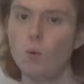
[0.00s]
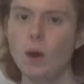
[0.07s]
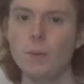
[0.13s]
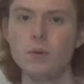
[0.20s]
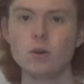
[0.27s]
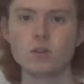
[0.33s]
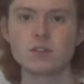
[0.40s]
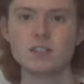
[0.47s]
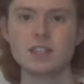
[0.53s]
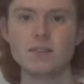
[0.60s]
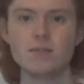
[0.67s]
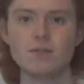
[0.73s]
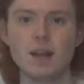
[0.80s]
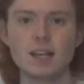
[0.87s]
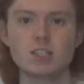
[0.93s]
where we got to see
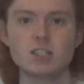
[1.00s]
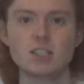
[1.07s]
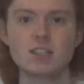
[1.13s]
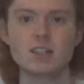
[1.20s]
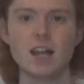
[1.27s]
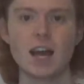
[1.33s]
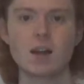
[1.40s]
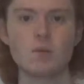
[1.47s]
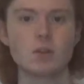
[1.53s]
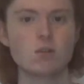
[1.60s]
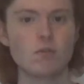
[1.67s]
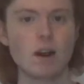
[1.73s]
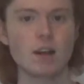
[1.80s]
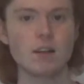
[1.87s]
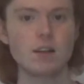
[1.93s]
Flashes collide with
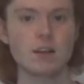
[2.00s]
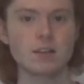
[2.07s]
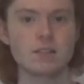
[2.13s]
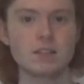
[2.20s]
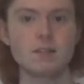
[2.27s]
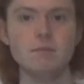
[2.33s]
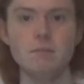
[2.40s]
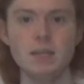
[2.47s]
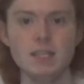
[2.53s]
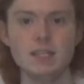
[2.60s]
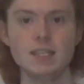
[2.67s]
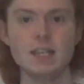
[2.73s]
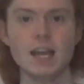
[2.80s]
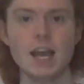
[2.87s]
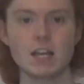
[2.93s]
Grant Gustin
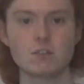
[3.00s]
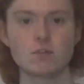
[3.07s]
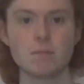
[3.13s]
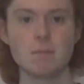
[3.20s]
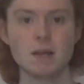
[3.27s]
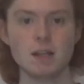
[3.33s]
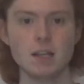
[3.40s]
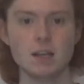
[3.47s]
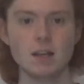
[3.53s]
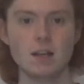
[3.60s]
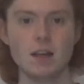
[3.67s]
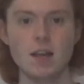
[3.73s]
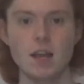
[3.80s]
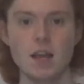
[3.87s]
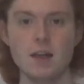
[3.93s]
meeting Ezra
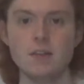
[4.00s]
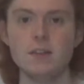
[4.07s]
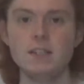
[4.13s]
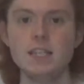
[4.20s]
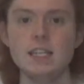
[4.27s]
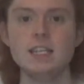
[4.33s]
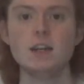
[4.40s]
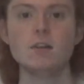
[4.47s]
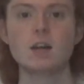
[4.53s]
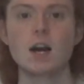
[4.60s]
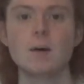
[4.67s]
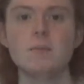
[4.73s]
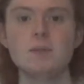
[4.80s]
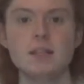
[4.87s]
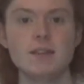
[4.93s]
Miller. The detail
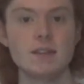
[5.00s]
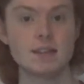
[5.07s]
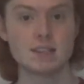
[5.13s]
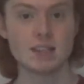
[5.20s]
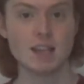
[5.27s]
comes in this